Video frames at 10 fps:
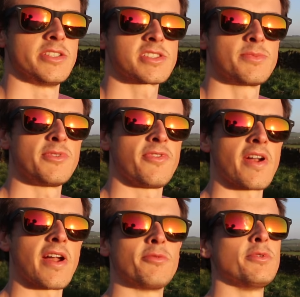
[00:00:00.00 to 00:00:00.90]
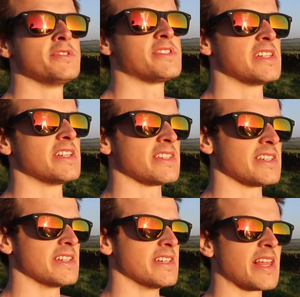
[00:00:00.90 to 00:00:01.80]
Just to be fair, I wouldn't say that
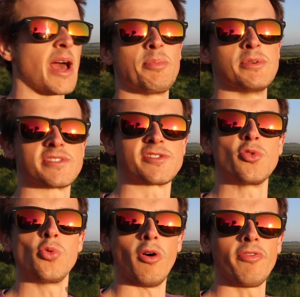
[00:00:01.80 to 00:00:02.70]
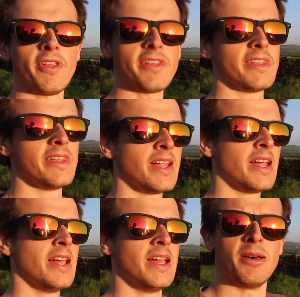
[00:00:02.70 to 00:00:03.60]
it happens too often,
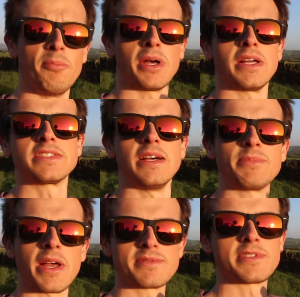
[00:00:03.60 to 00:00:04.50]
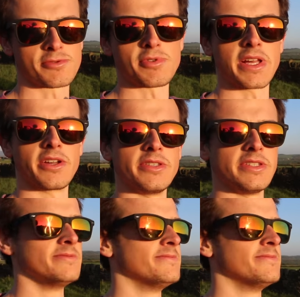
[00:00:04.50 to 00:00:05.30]
but sometimes it's really good.